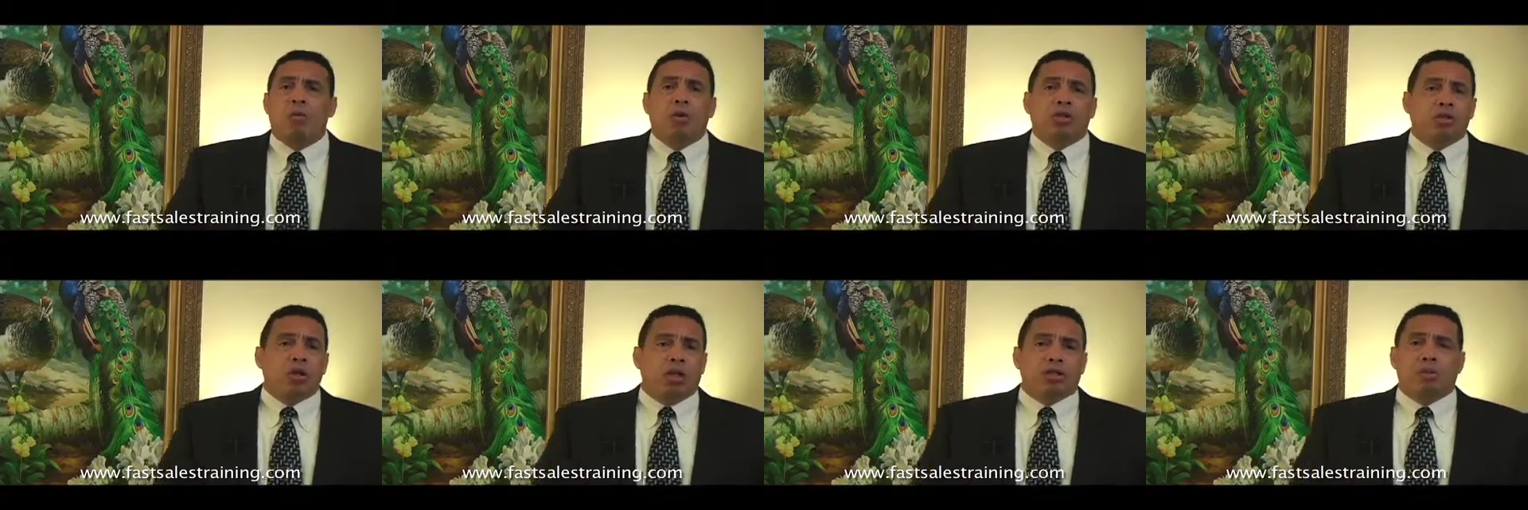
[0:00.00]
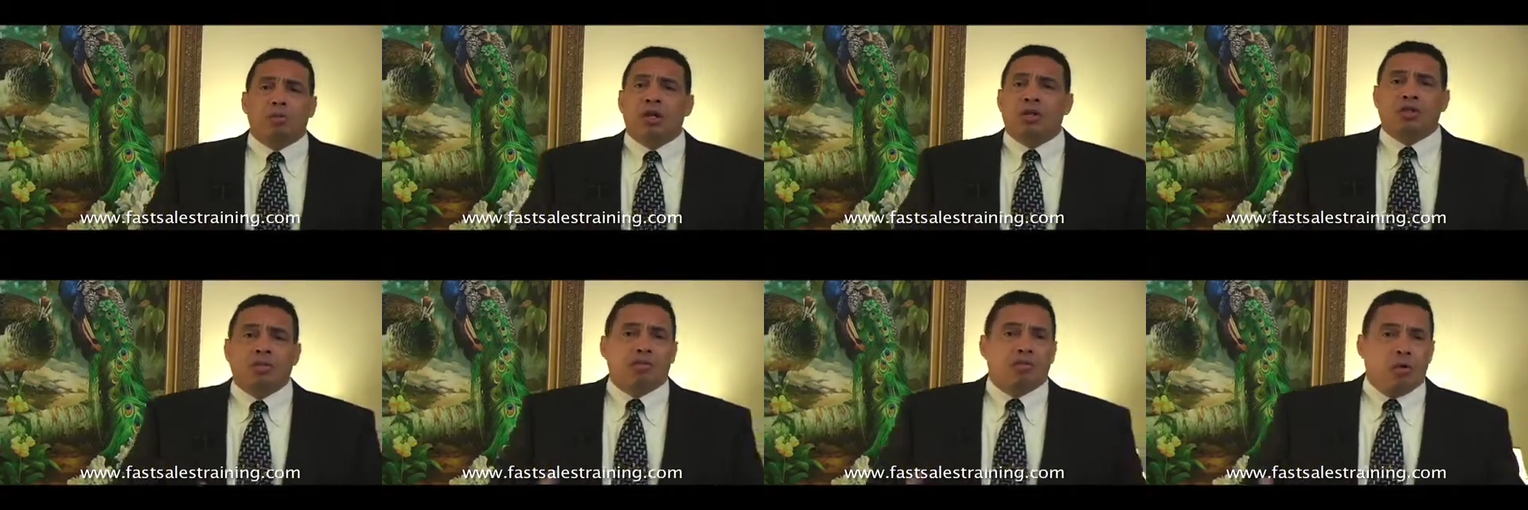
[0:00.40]
We talked
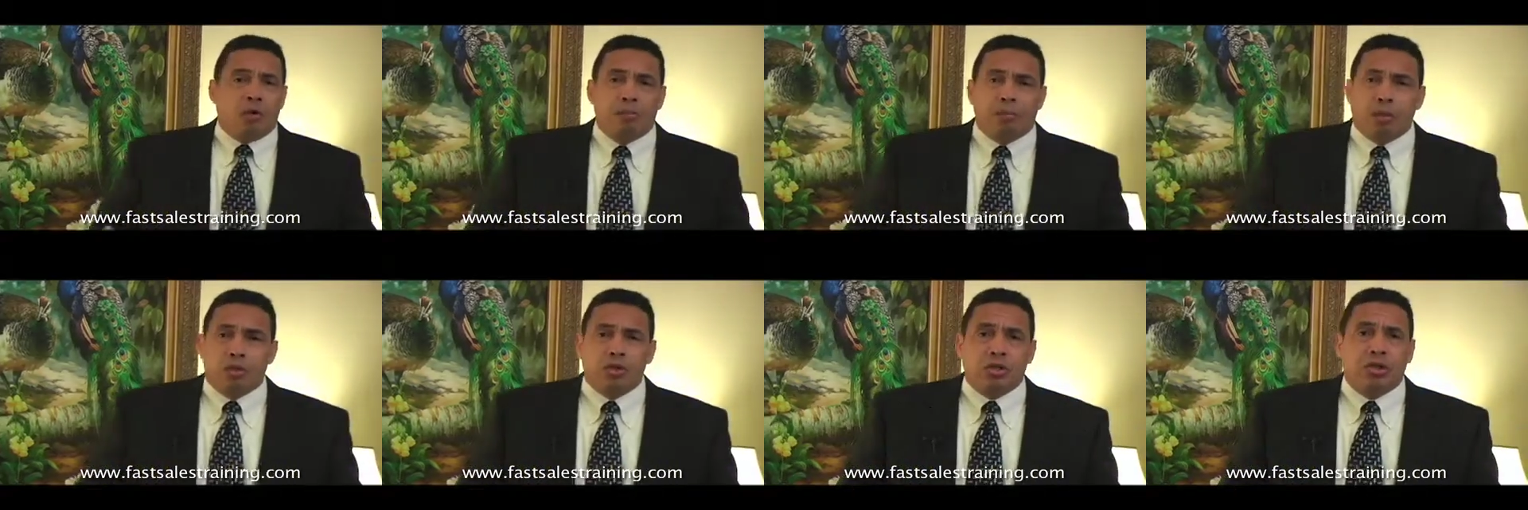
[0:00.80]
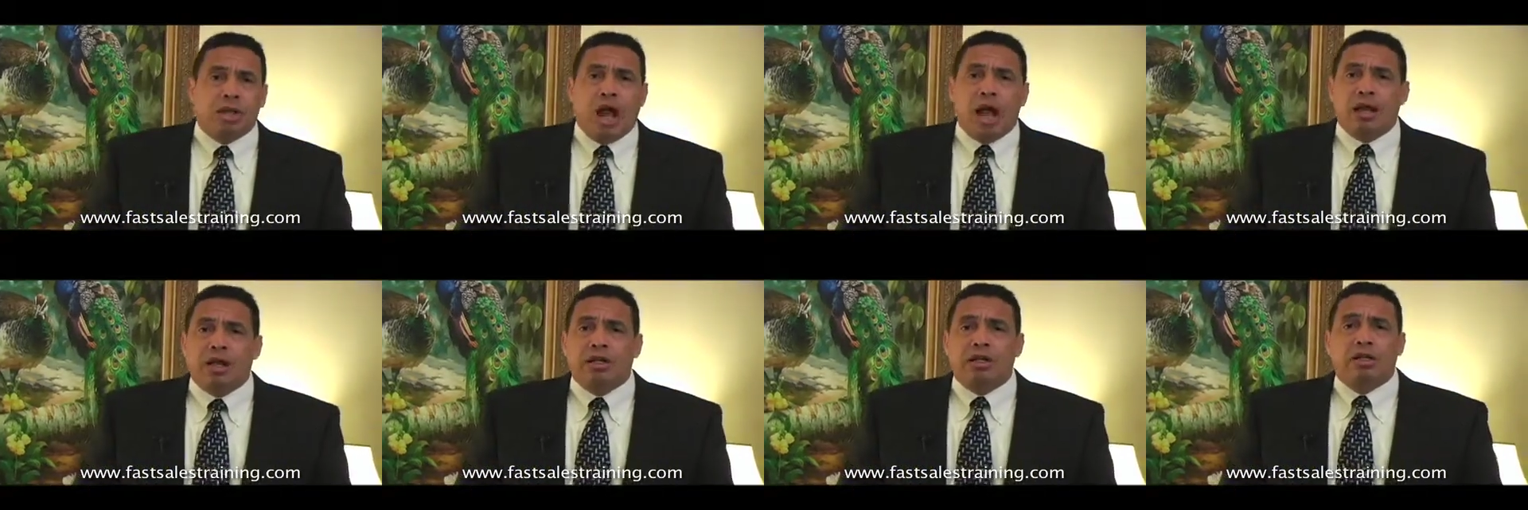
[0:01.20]
about the 4
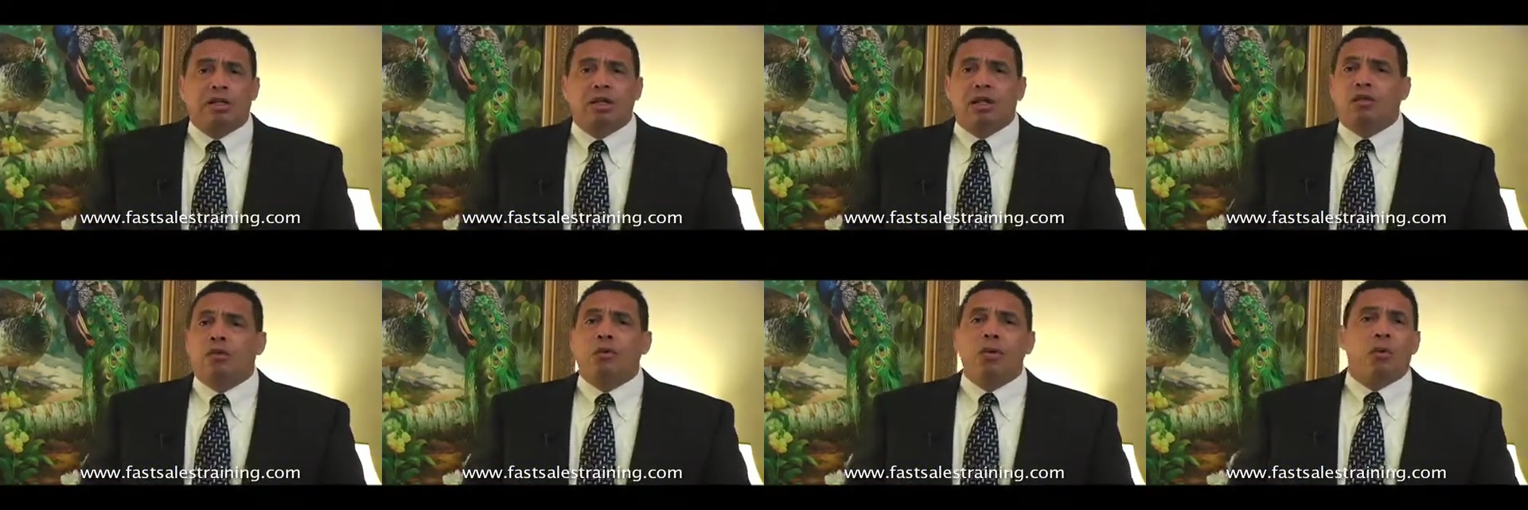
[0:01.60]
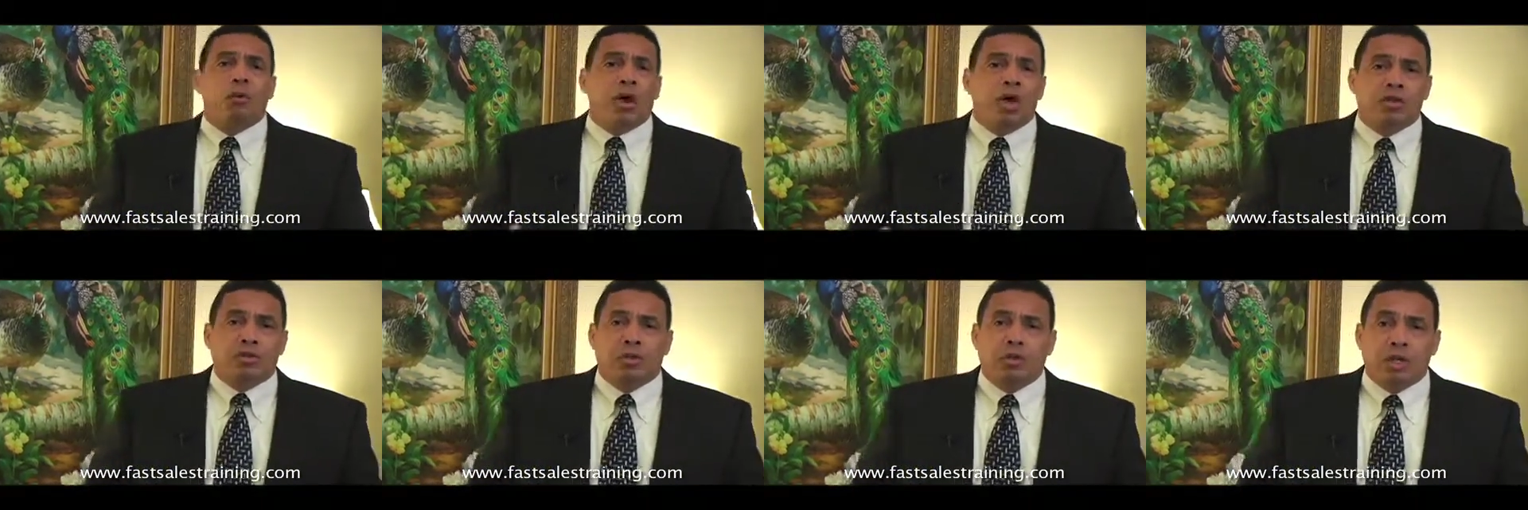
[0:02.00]
personality, the 3
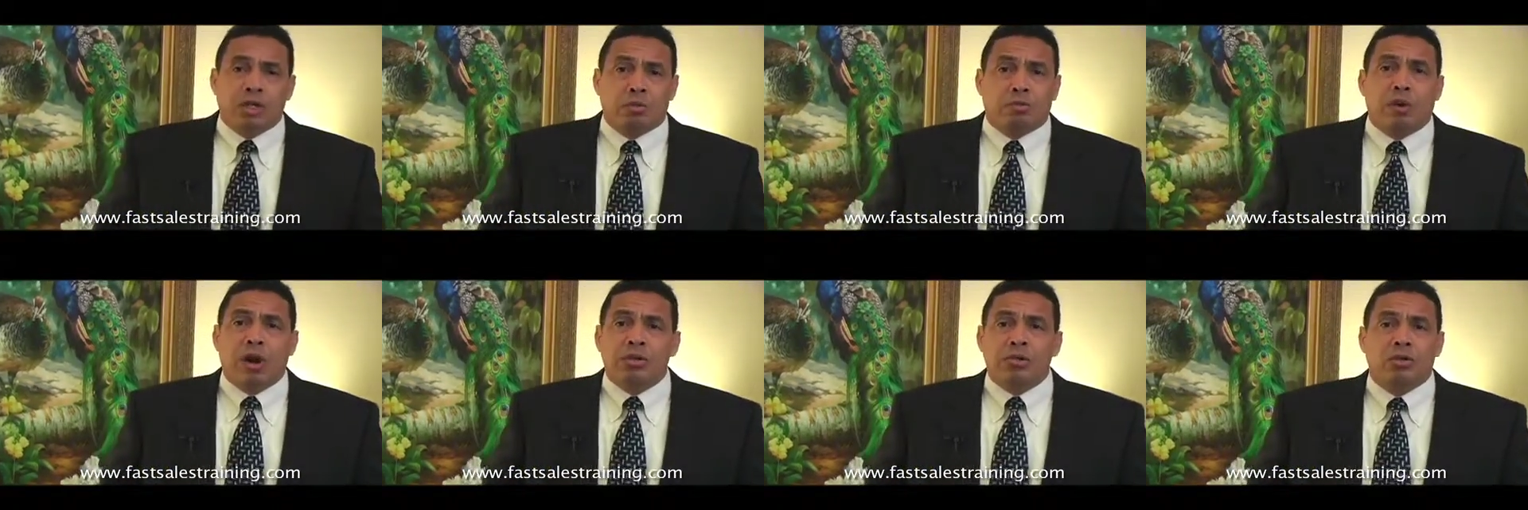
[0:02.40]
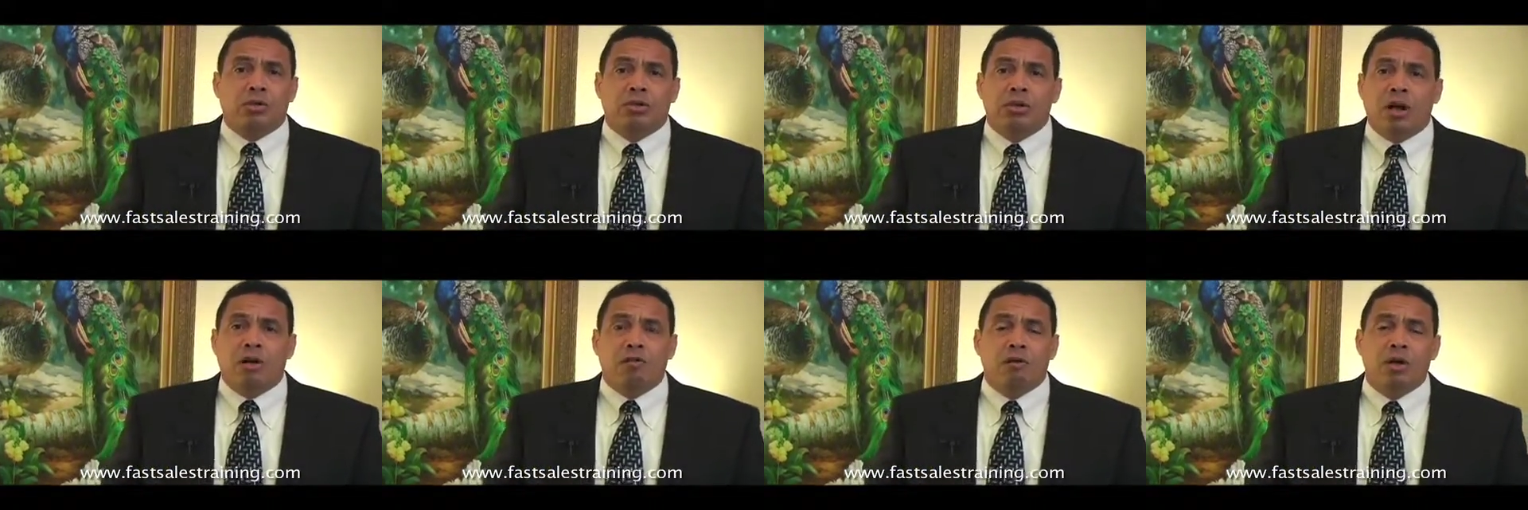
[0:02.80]
ways to express
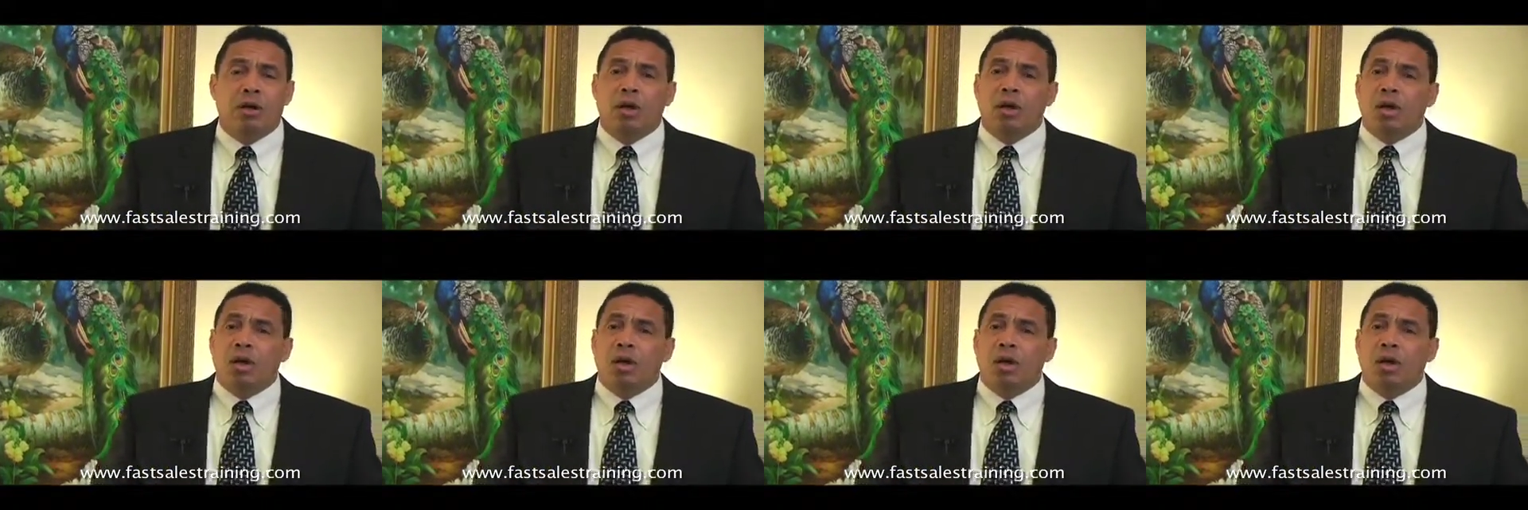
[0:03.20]
yourself.